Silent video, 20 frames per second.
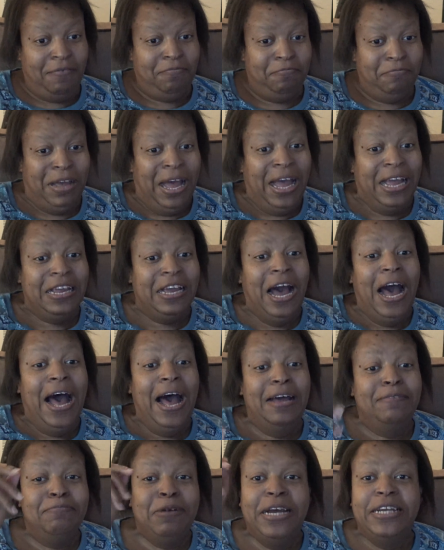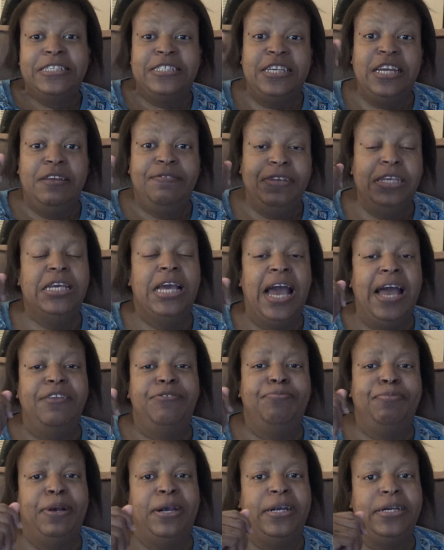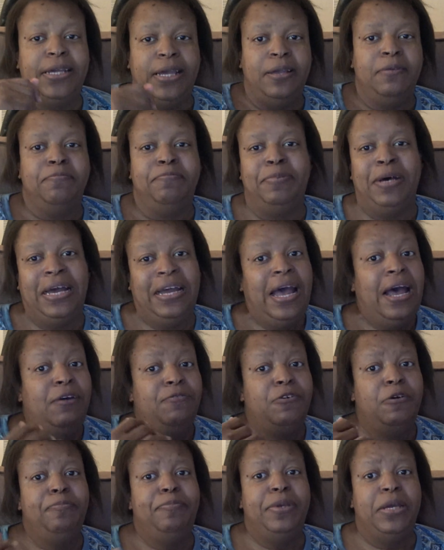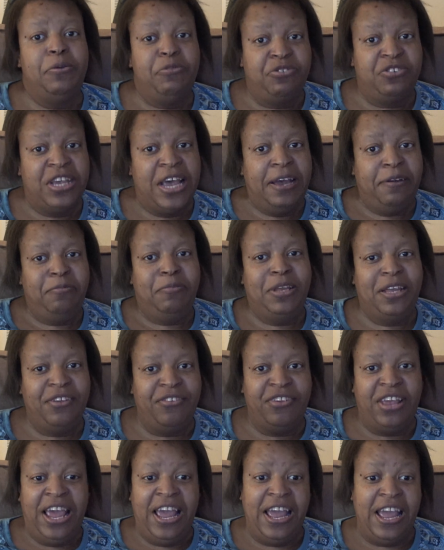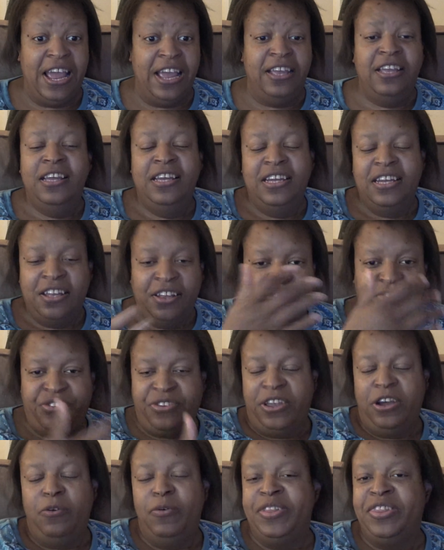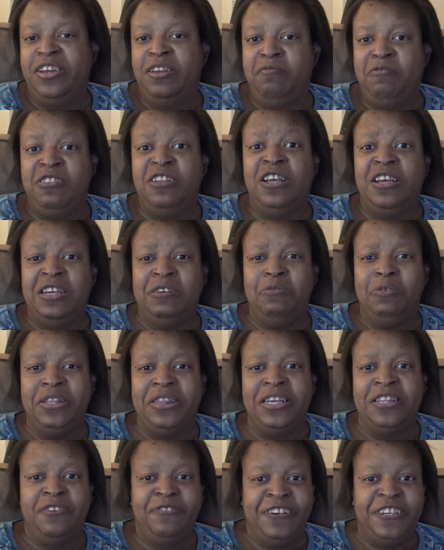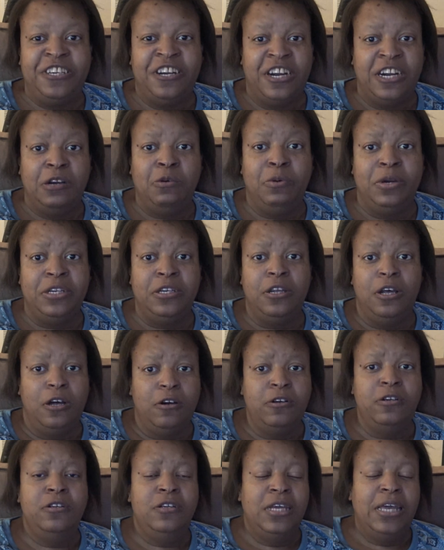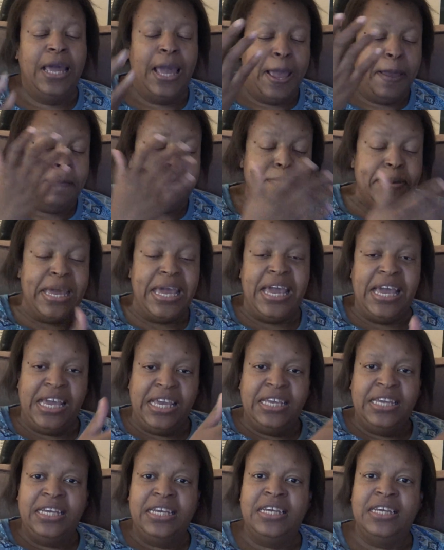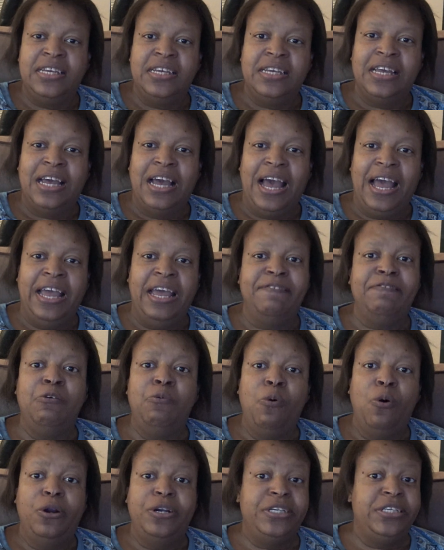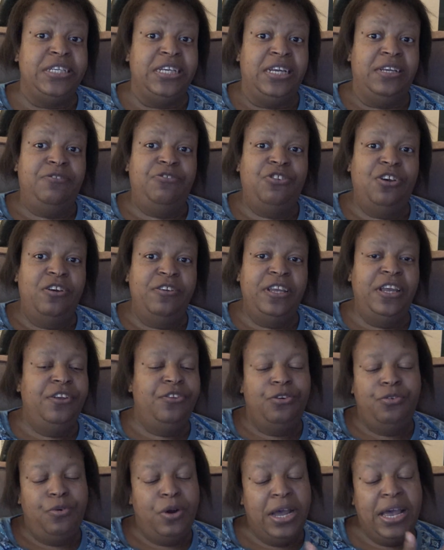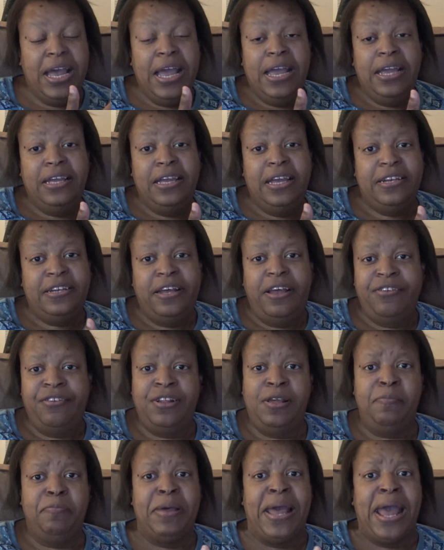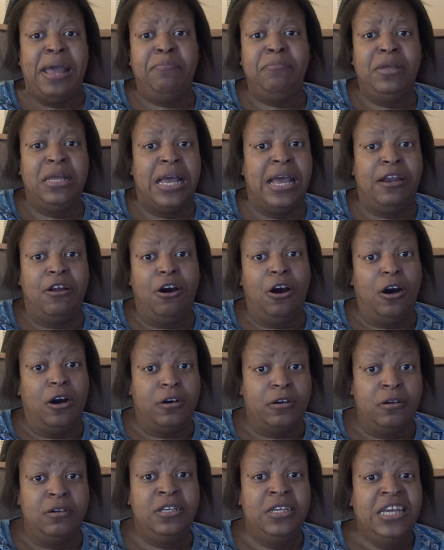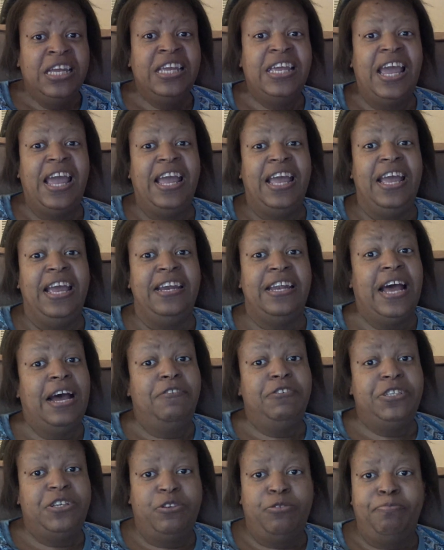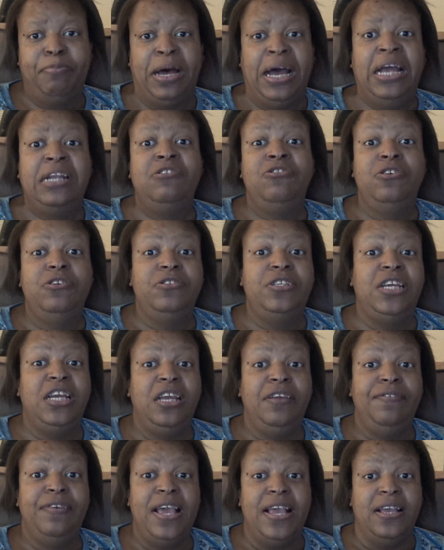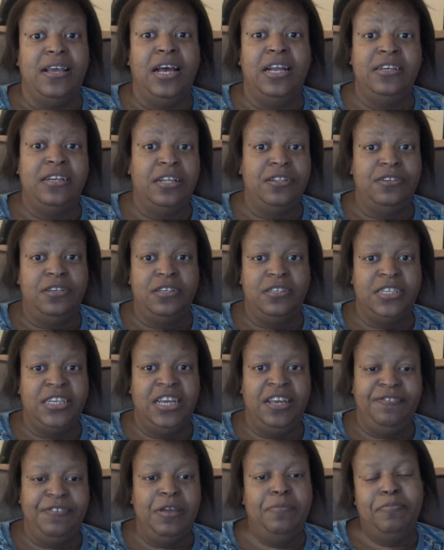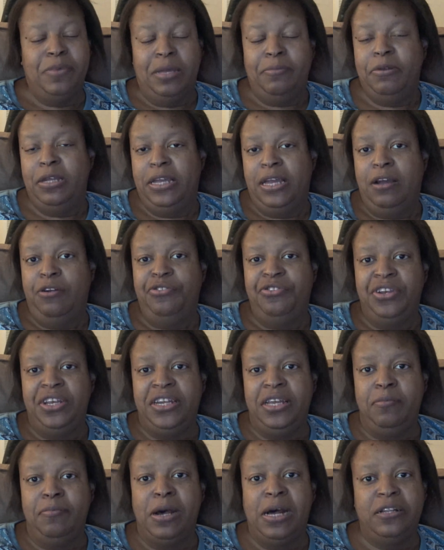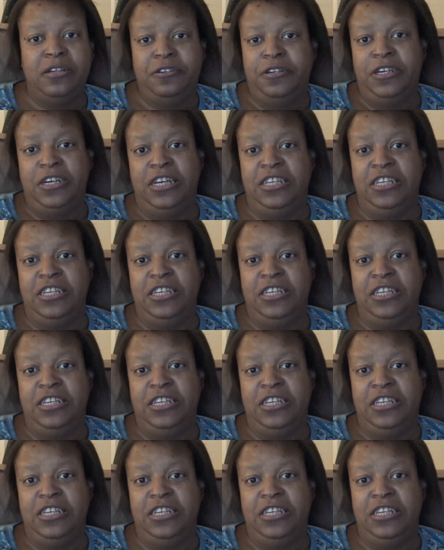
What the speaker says: my God, my TV has burn-in. But I won't be upset because A, it's still within the return window, and B, I have a warranty. So either way, it doesn't impact me at all. And I would just buy a new TV, another TV, maybe LCD monitor.